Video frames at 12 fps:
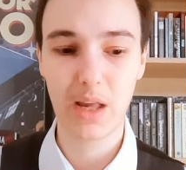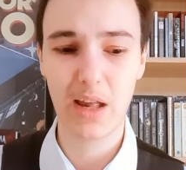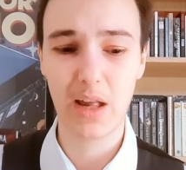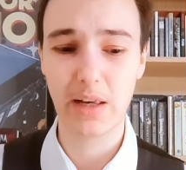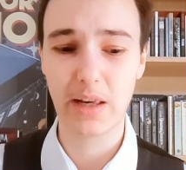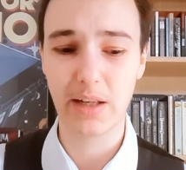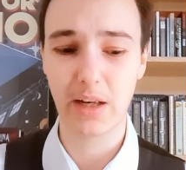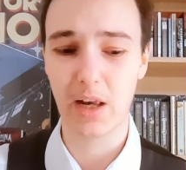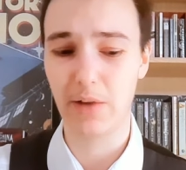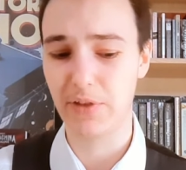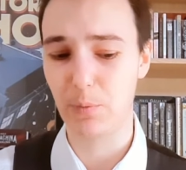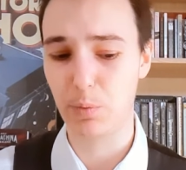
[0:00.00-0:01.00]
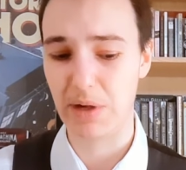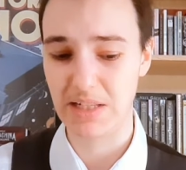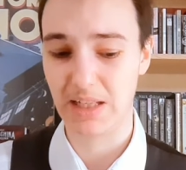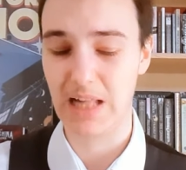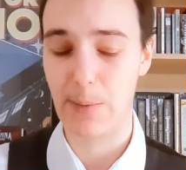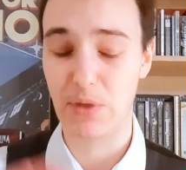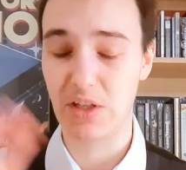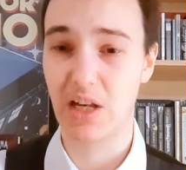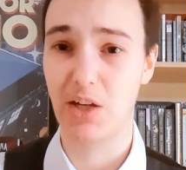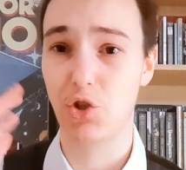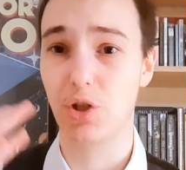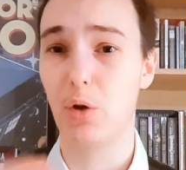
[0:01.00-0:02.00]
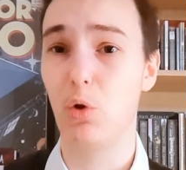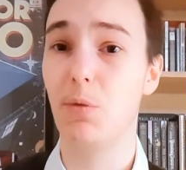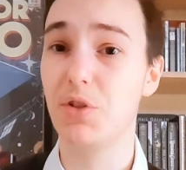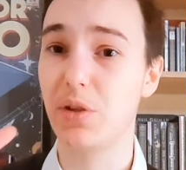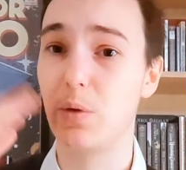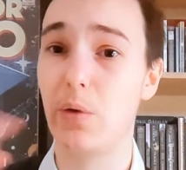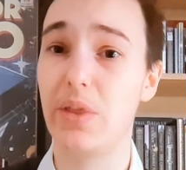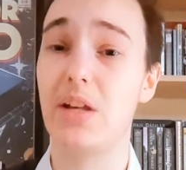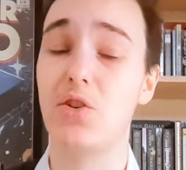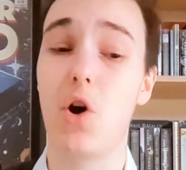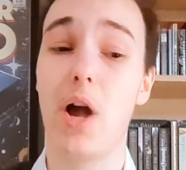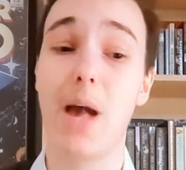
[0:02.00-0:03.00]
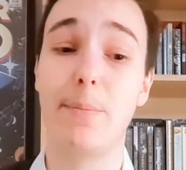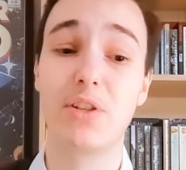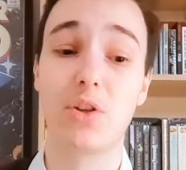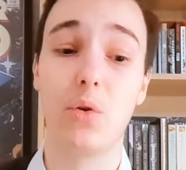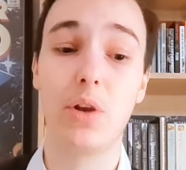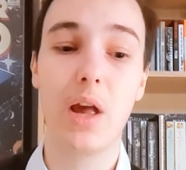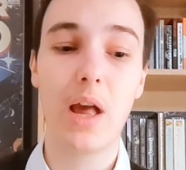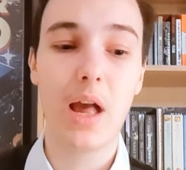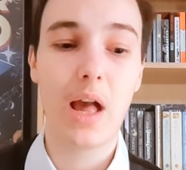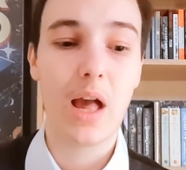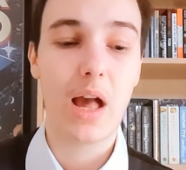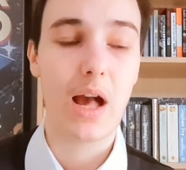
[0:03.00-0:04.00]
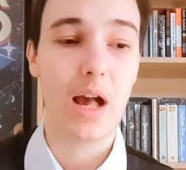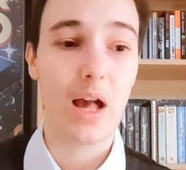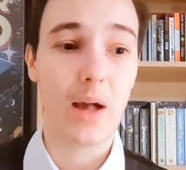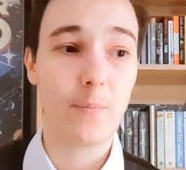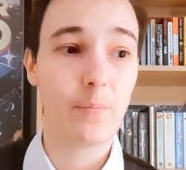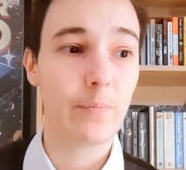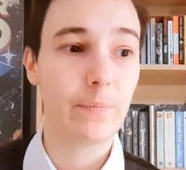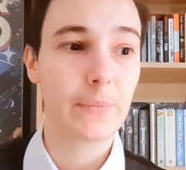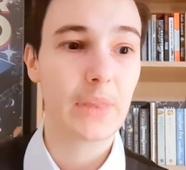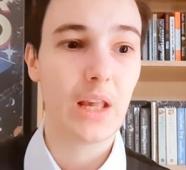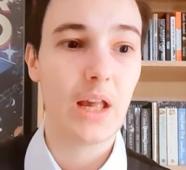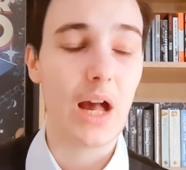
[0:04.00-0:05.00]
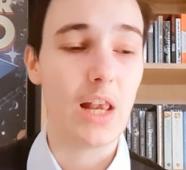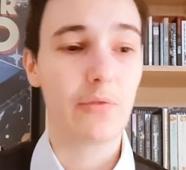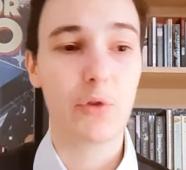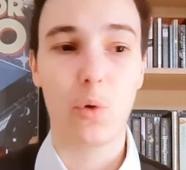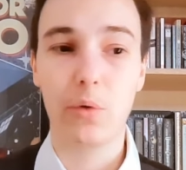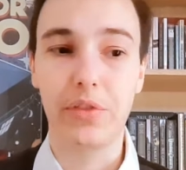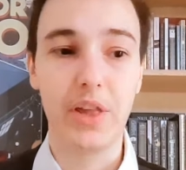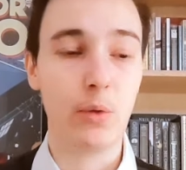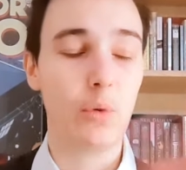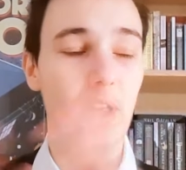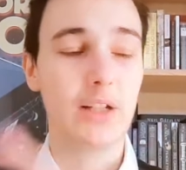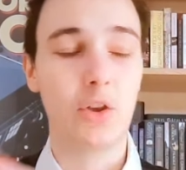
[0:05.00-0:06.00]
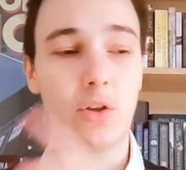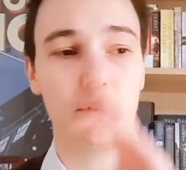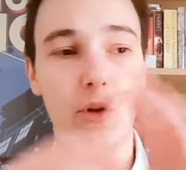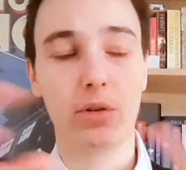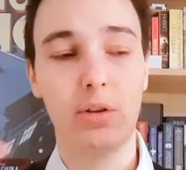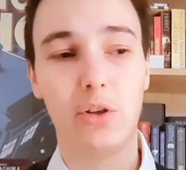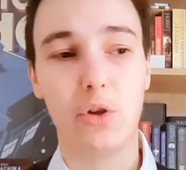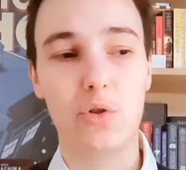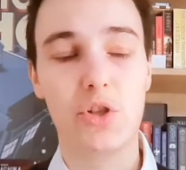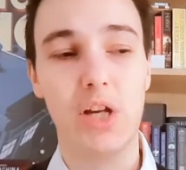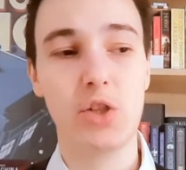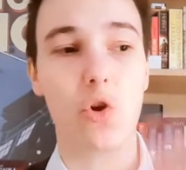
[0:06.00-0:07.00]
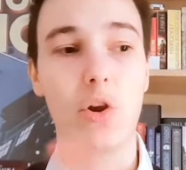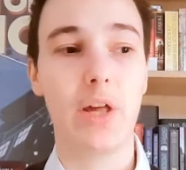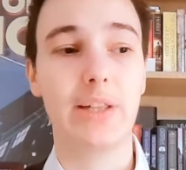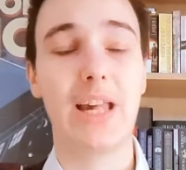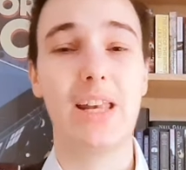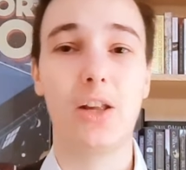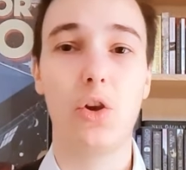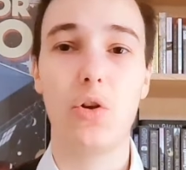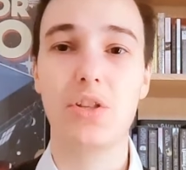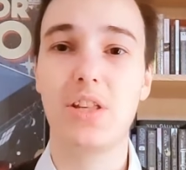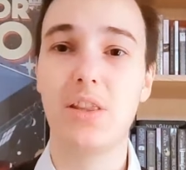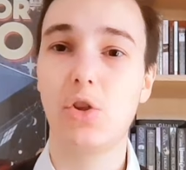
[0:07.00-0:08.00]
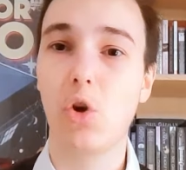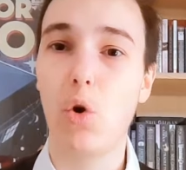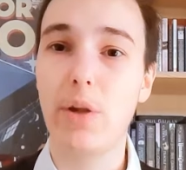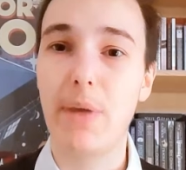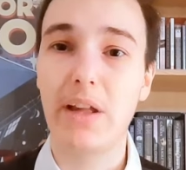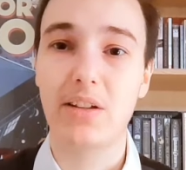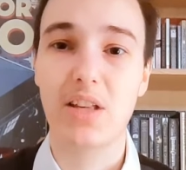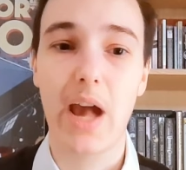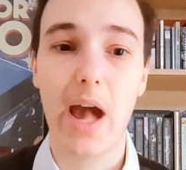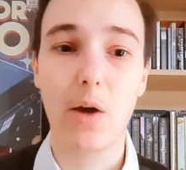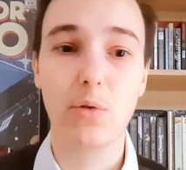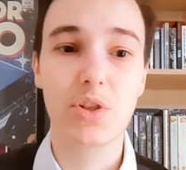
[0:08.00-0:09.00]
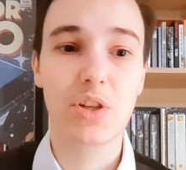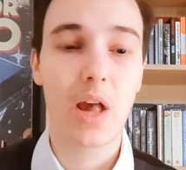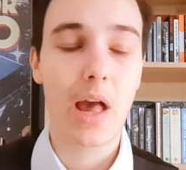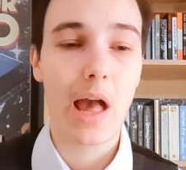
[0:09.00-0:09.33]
and and i love that we basically kept this tension almost throughout the entire episode um, I love the whole thing with like the, the Doctor and Donna getting lost in the toy maker's house.